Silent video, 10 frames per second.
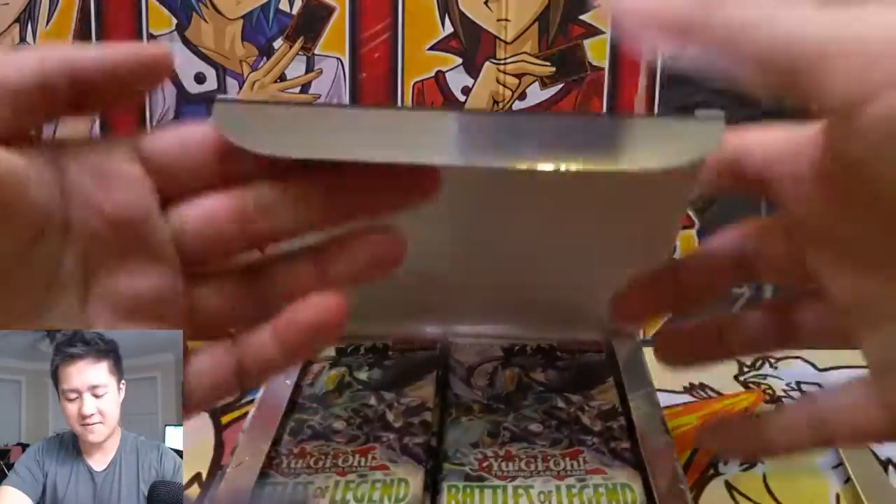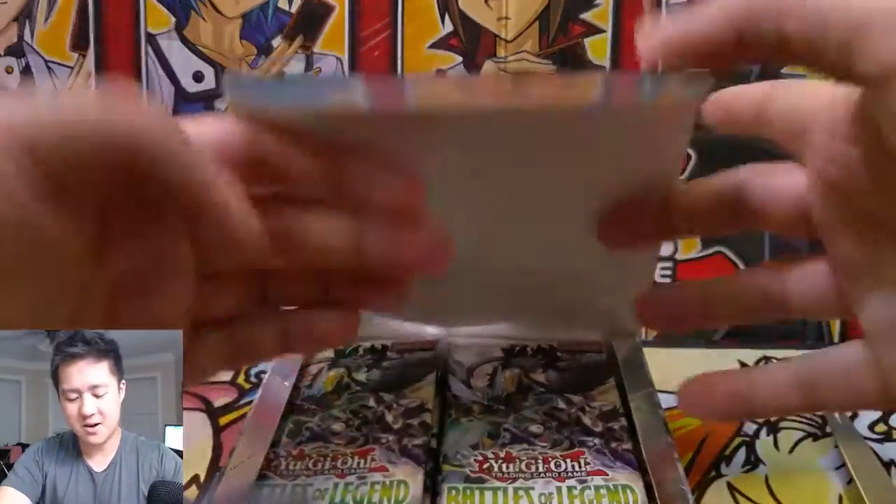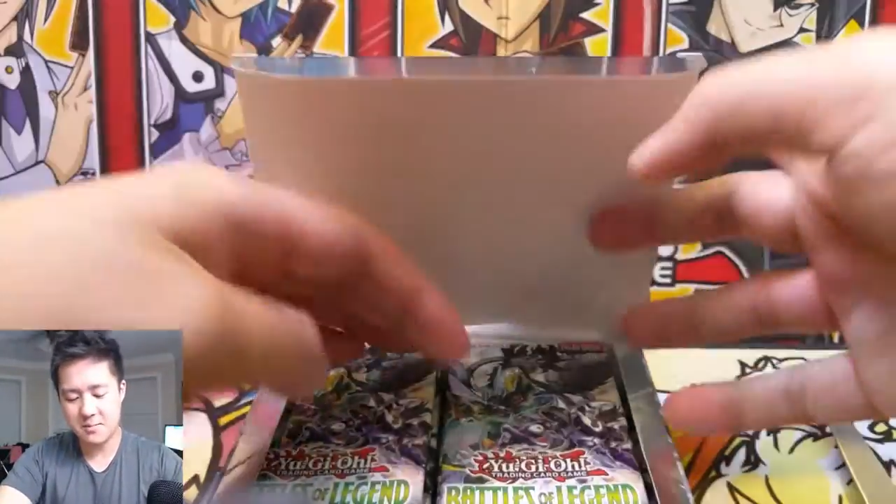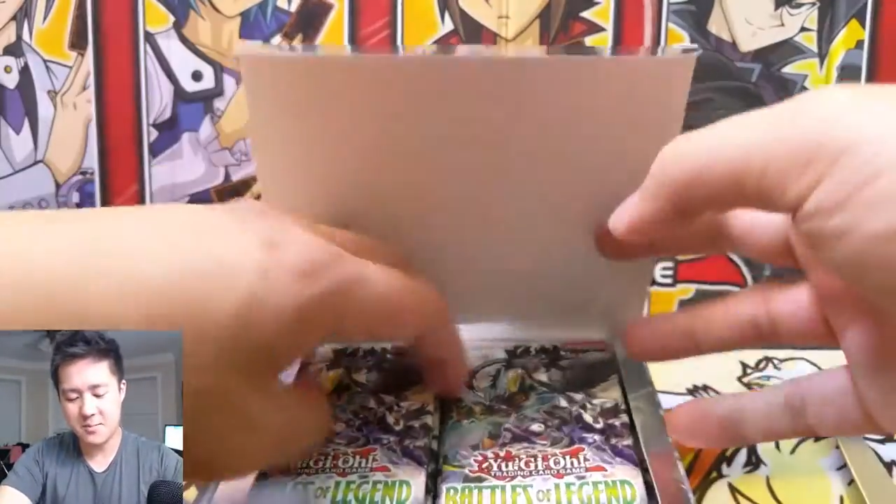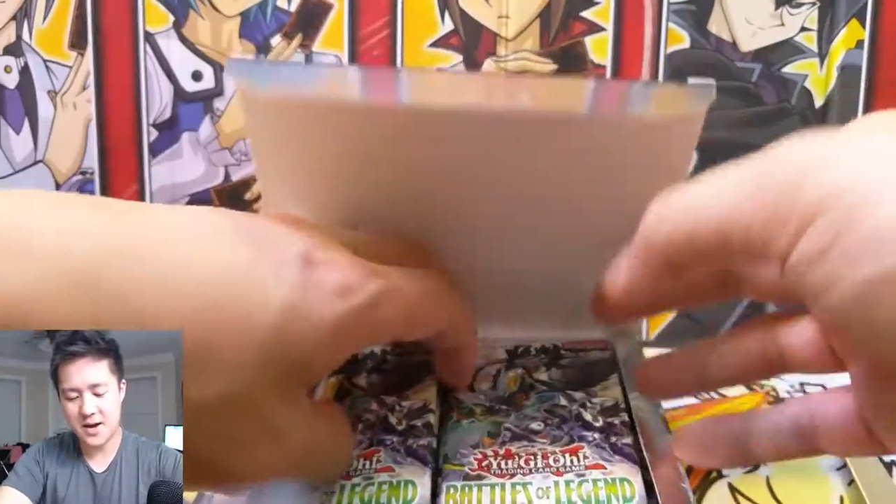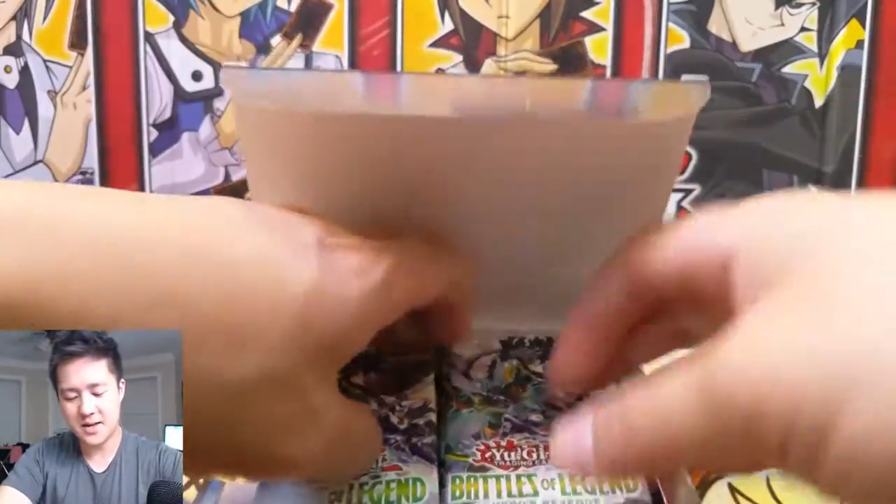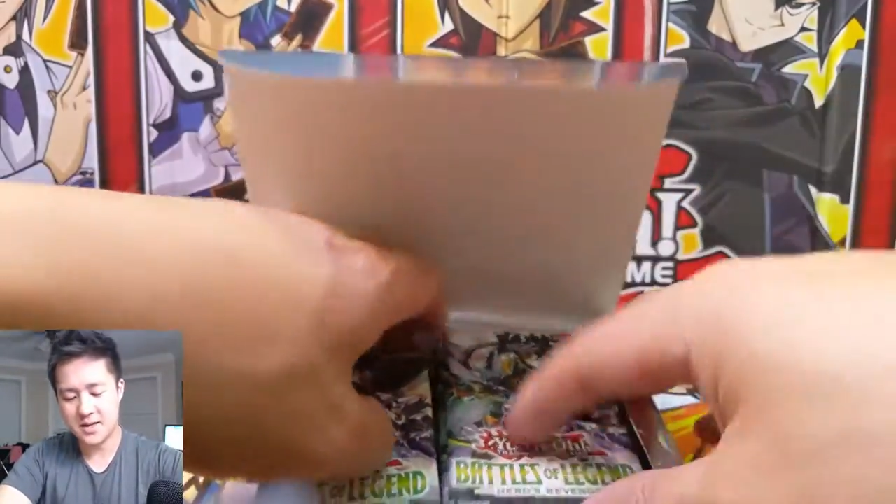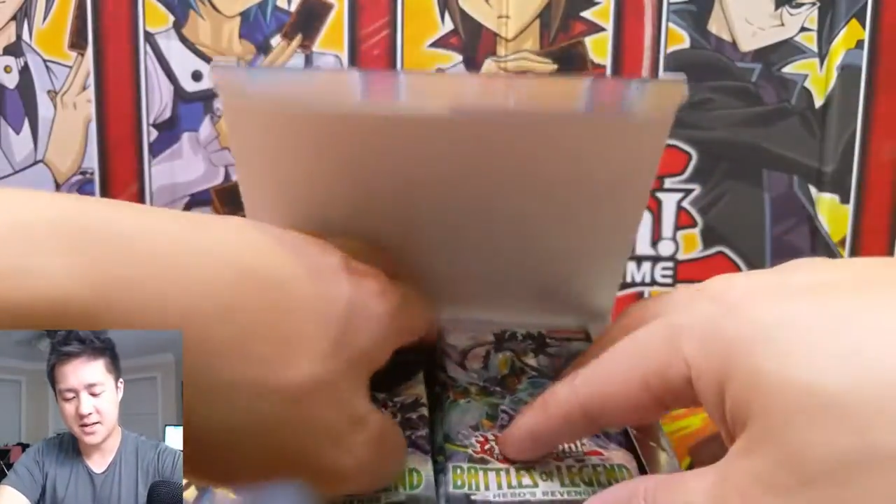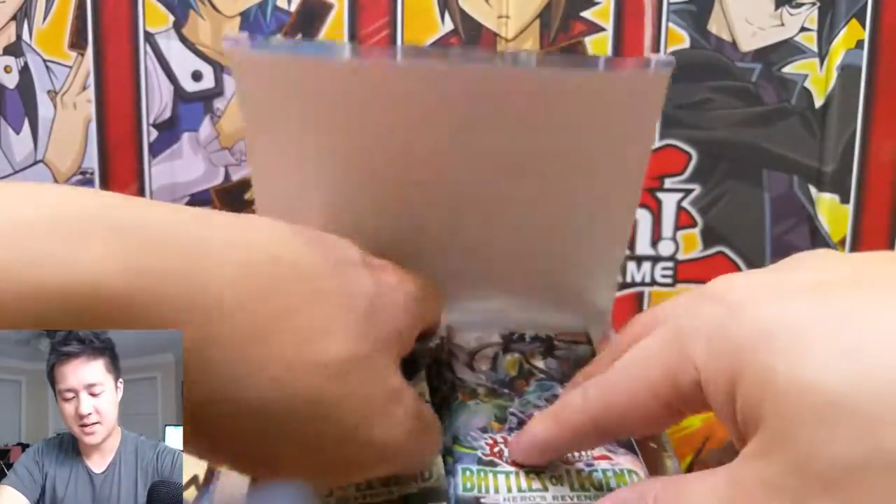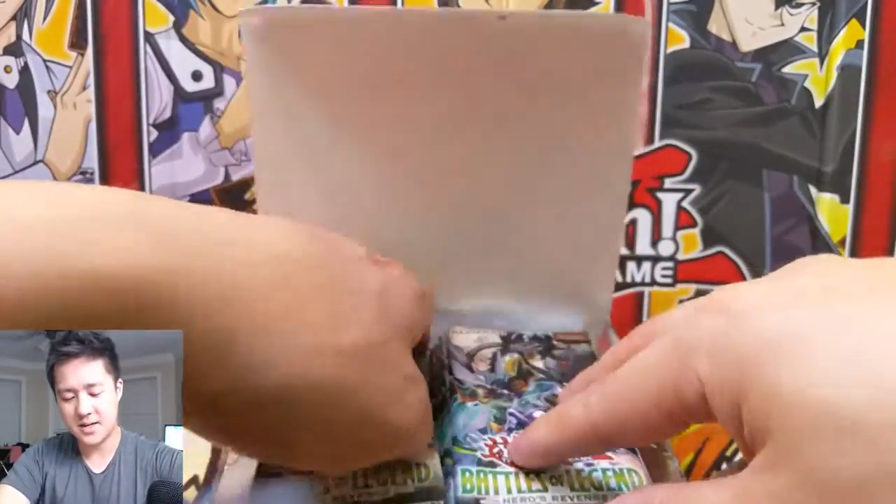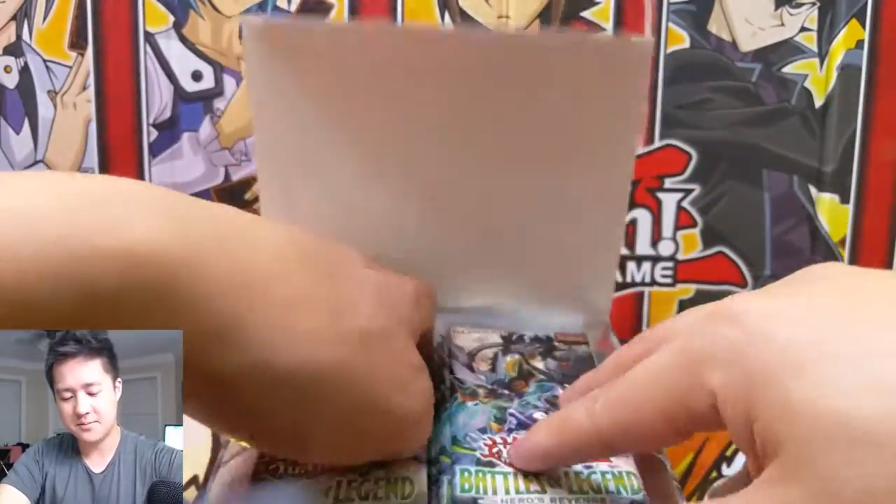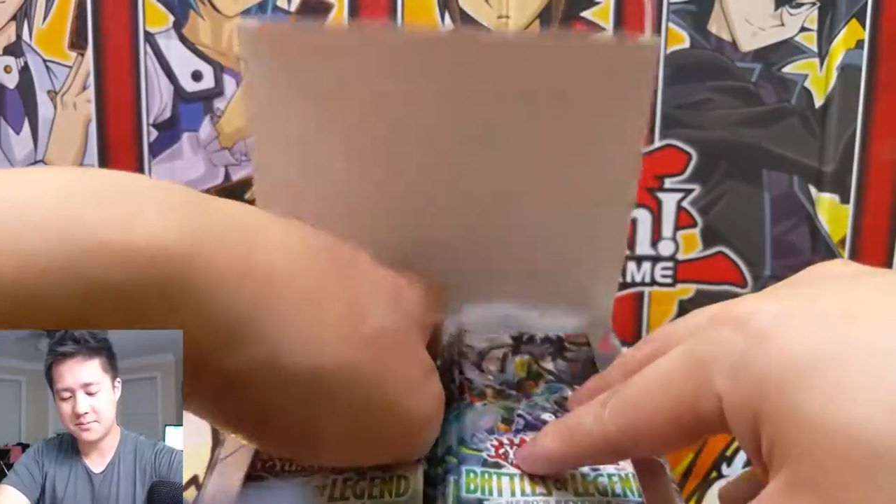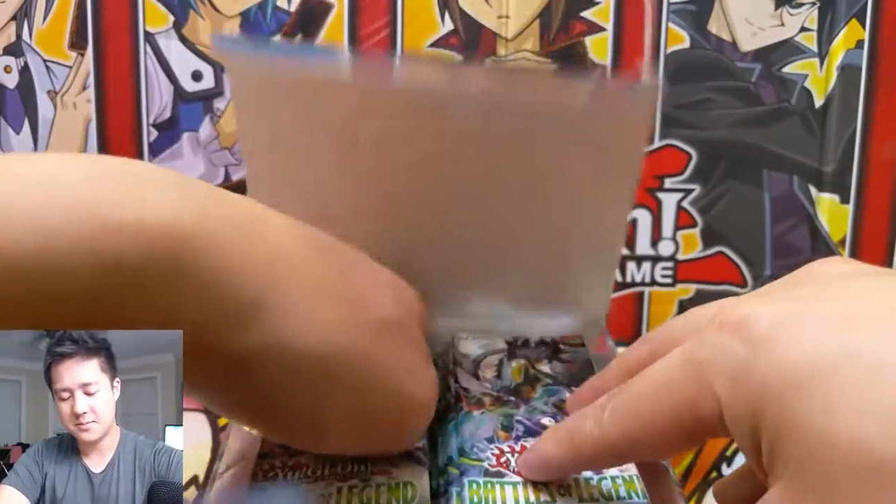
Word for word: very bad uh,